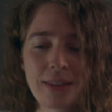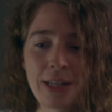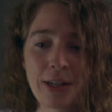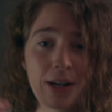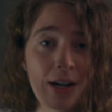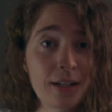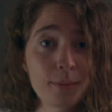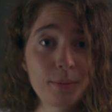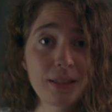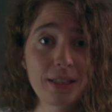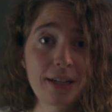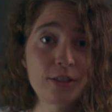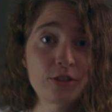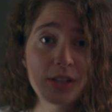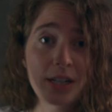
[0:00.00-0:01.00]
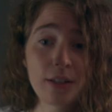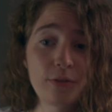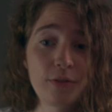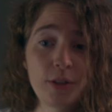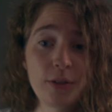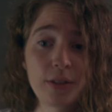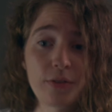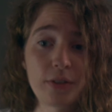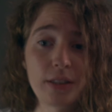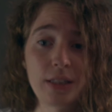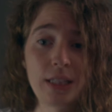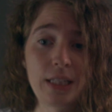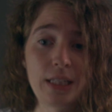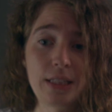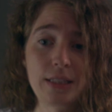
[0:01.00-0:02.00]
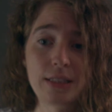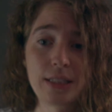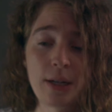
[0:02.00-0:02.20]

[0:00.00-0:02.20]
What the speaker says: Now audibly, I tried a few different things.